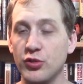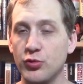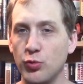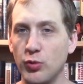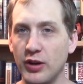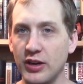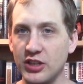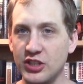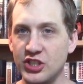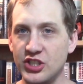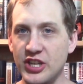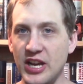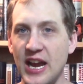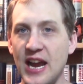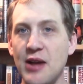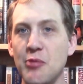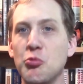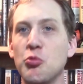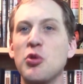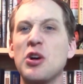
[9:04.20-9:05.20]
where
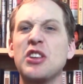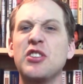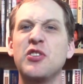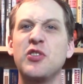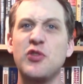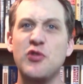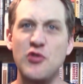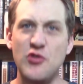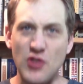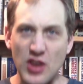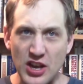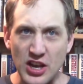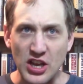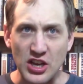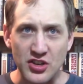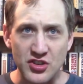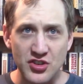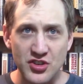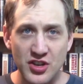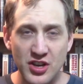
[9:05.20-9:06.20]
Sham was
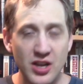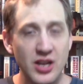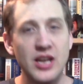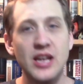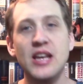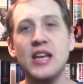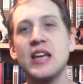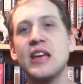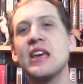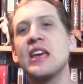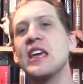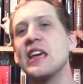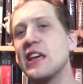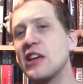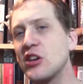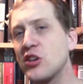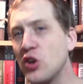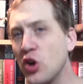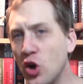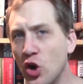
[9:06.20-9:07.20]
finished. He
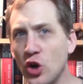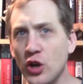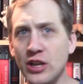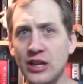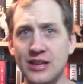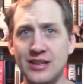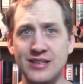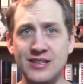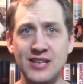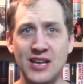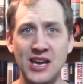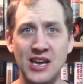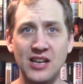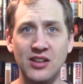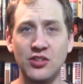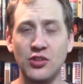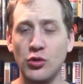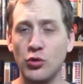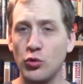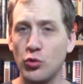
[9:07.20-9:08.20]
couldn't take
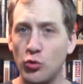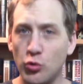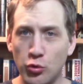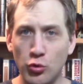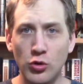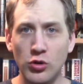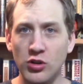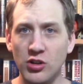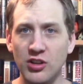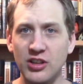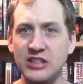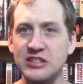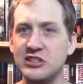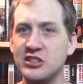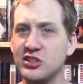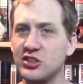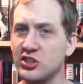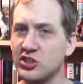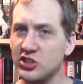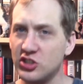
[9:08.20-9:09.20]
the grueling,
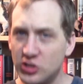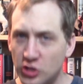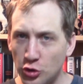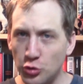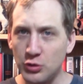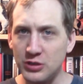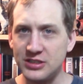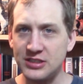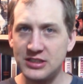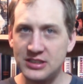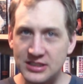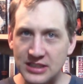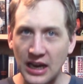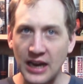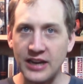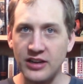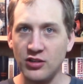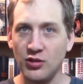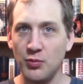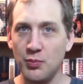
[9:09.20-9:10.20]

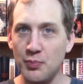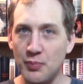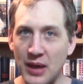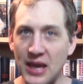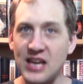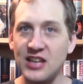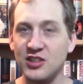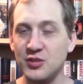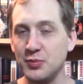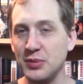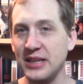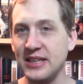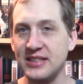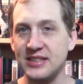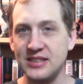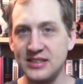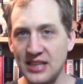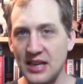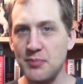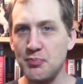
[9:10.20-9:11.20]
suicidal pace being
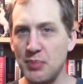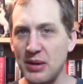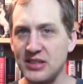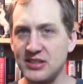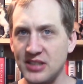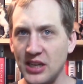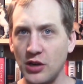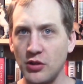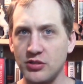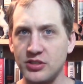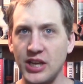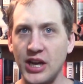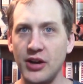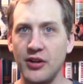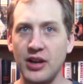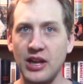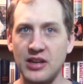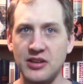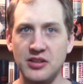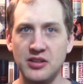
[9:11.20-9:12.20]
set by
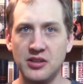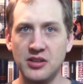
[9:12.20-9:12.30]
Secretariat.